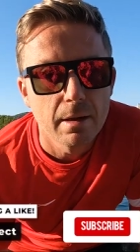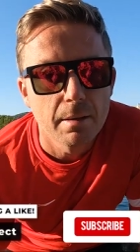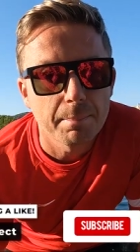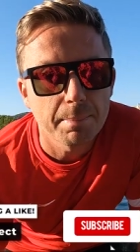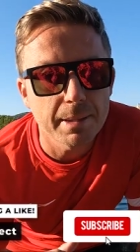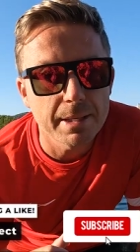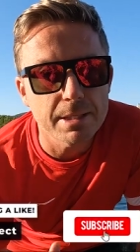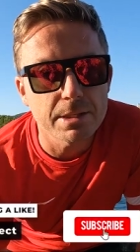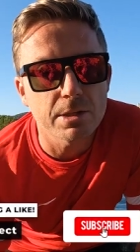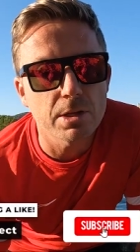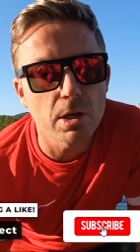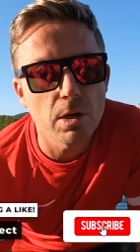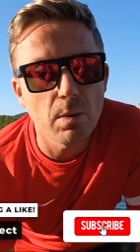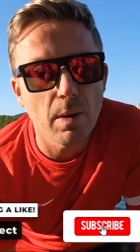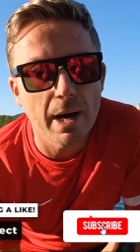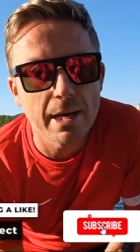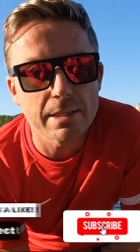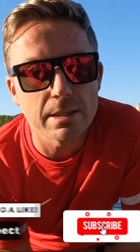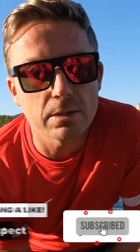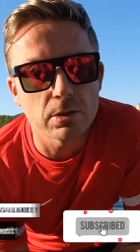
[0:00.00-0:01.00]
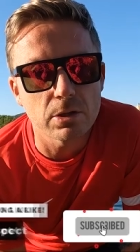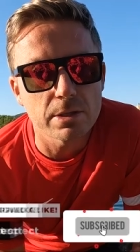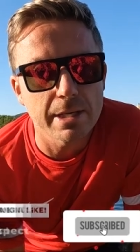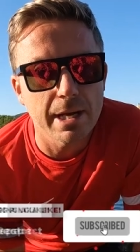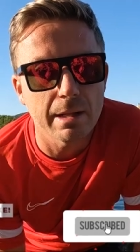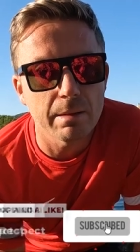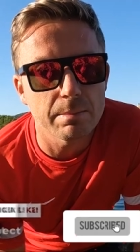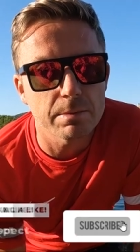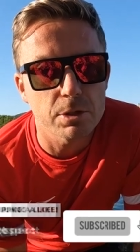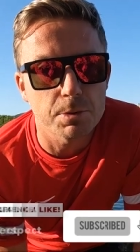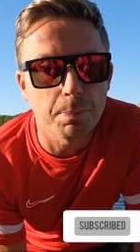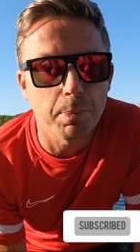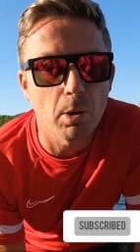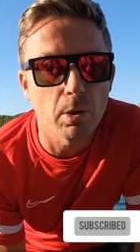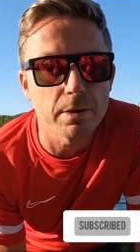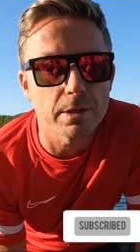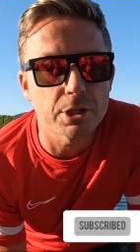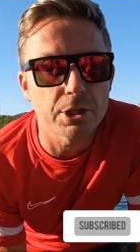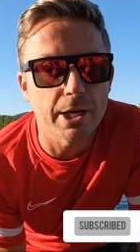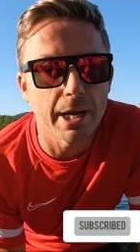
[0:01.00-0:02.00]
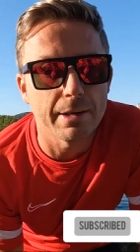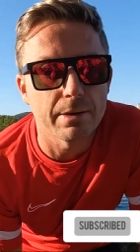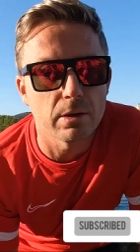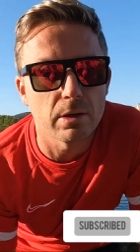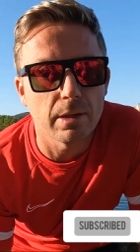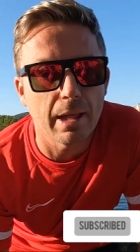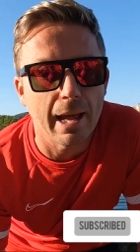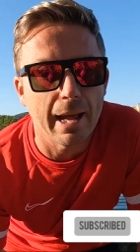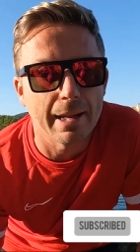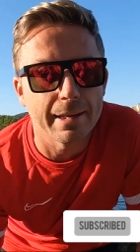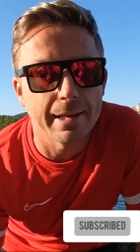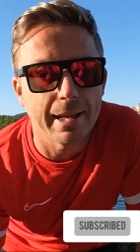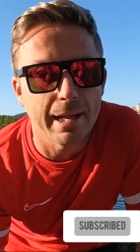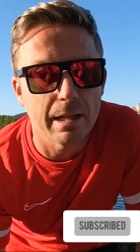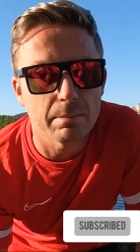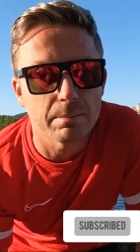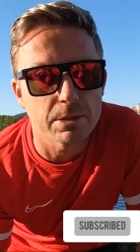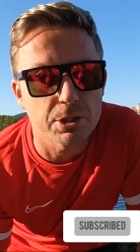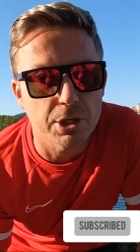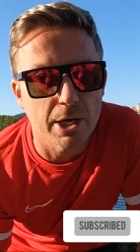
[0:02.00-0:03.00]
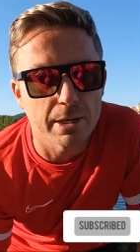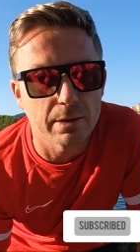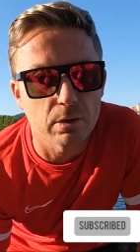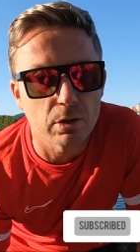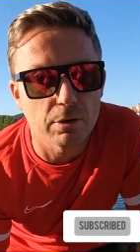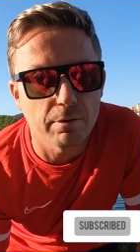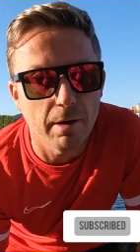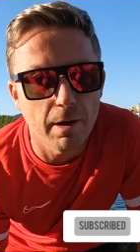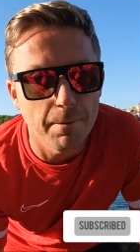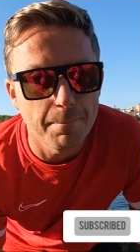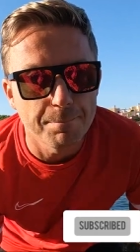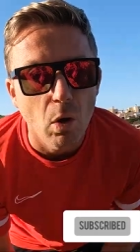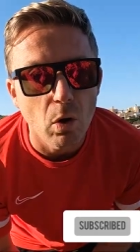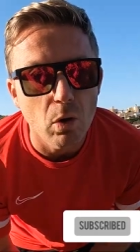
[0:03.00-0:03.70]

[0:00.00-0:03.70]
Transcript: please do, as it does help support the channel and help the channel grow.